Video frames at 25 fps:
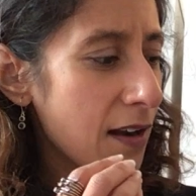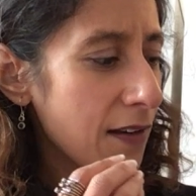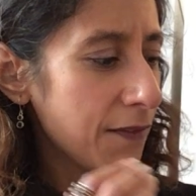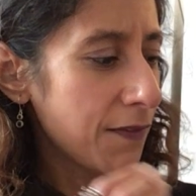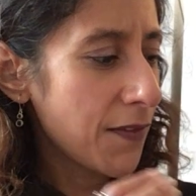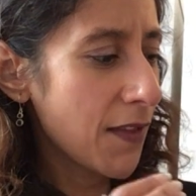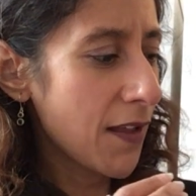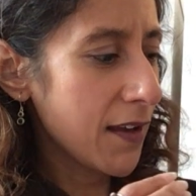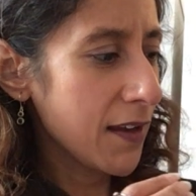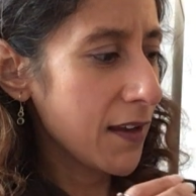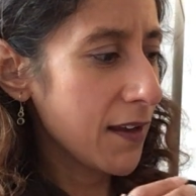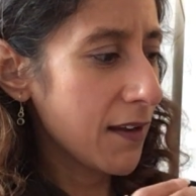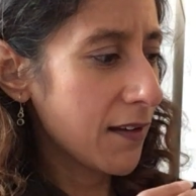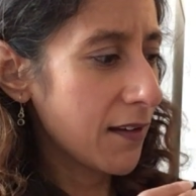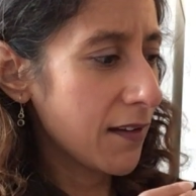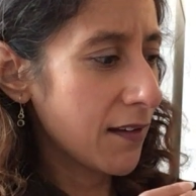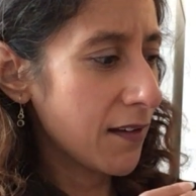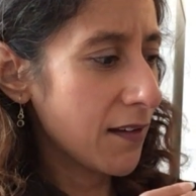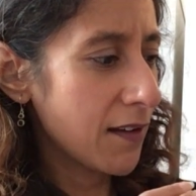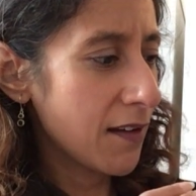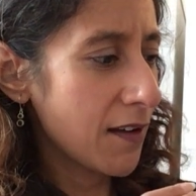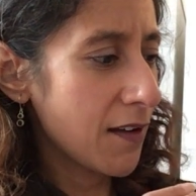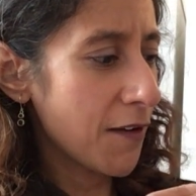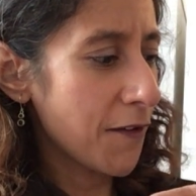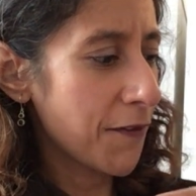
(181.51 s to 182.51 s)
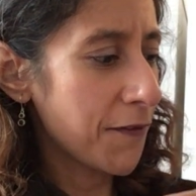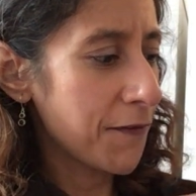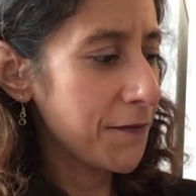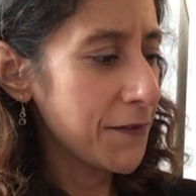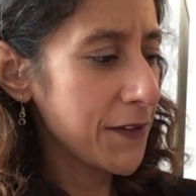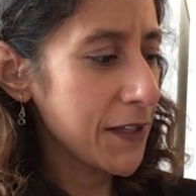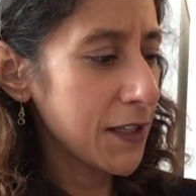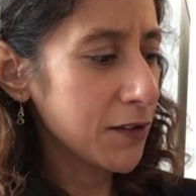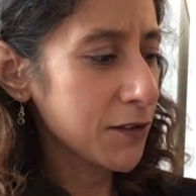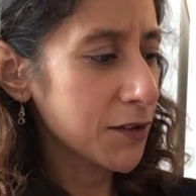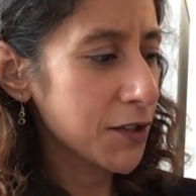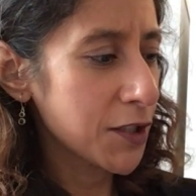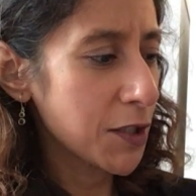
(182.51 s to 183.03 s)
of like a
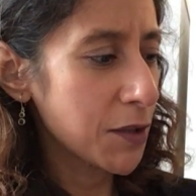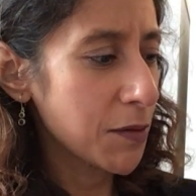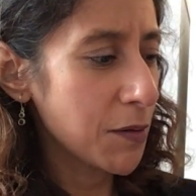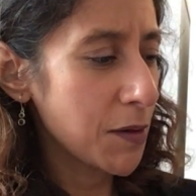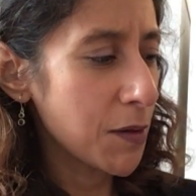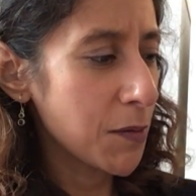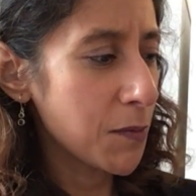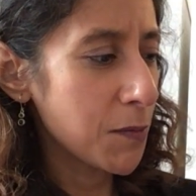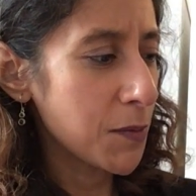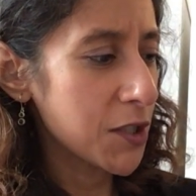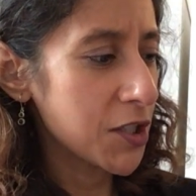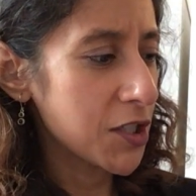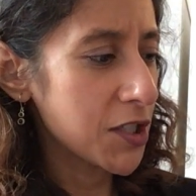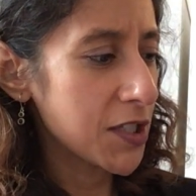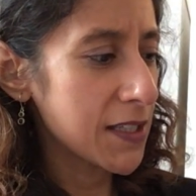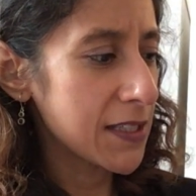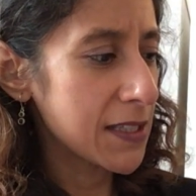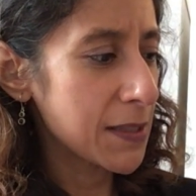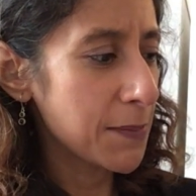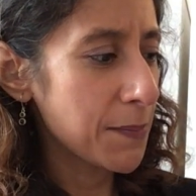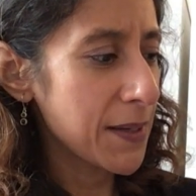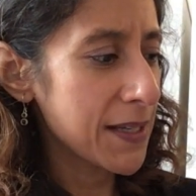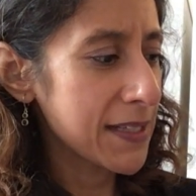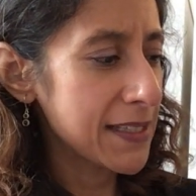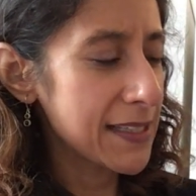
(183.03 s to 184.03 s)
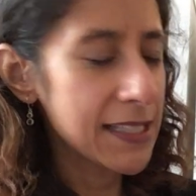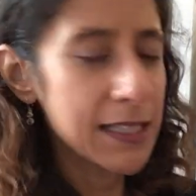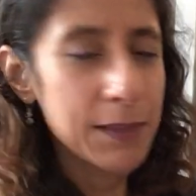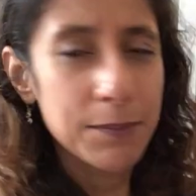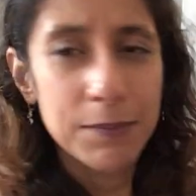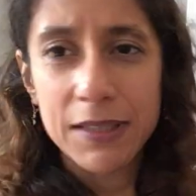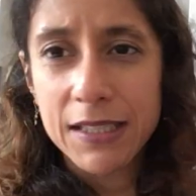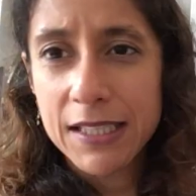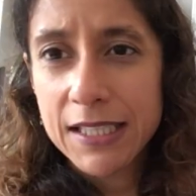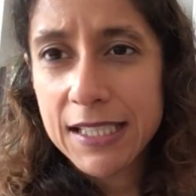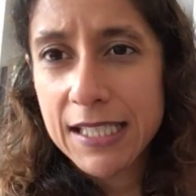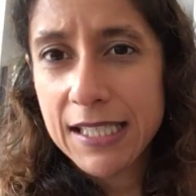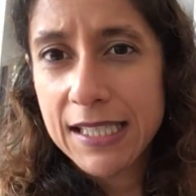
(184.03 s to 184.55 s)
feel to it which is a bit
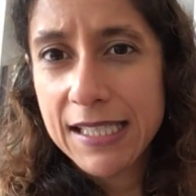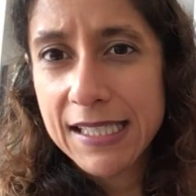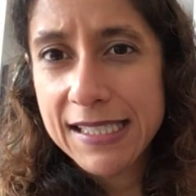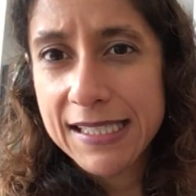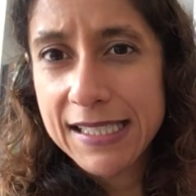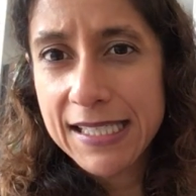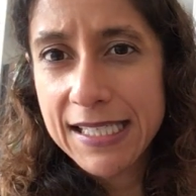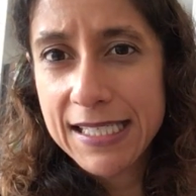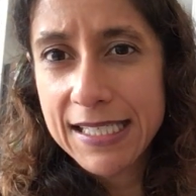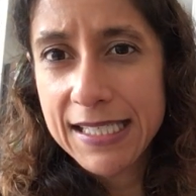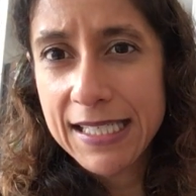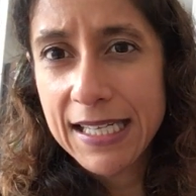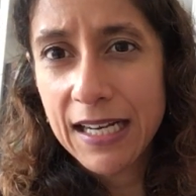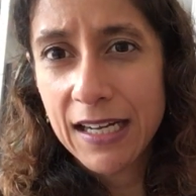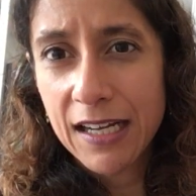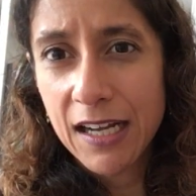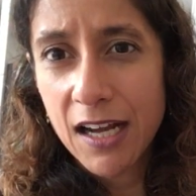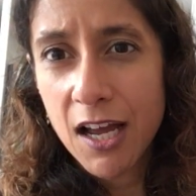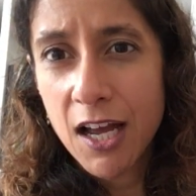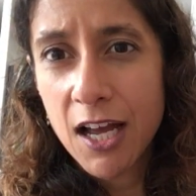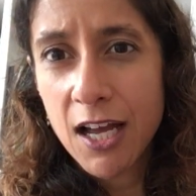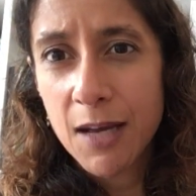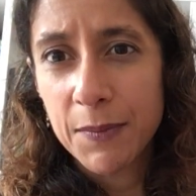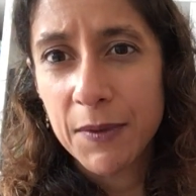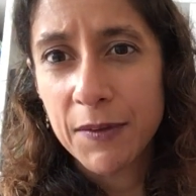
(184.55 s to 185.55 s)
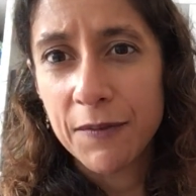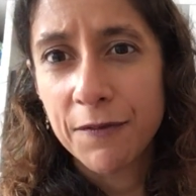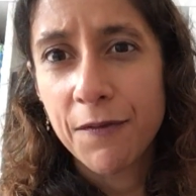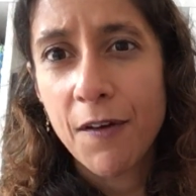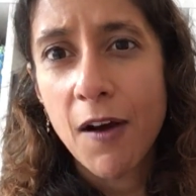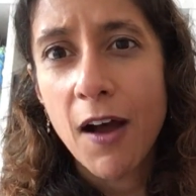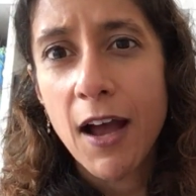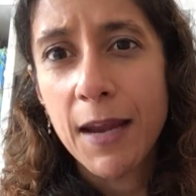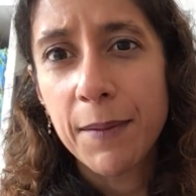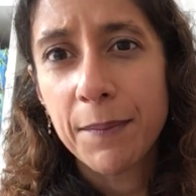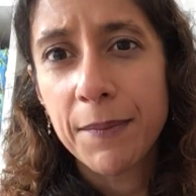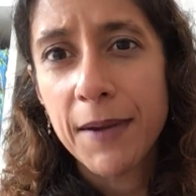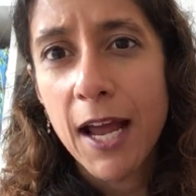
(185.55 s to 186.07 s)
similar to the city and an urban vibe.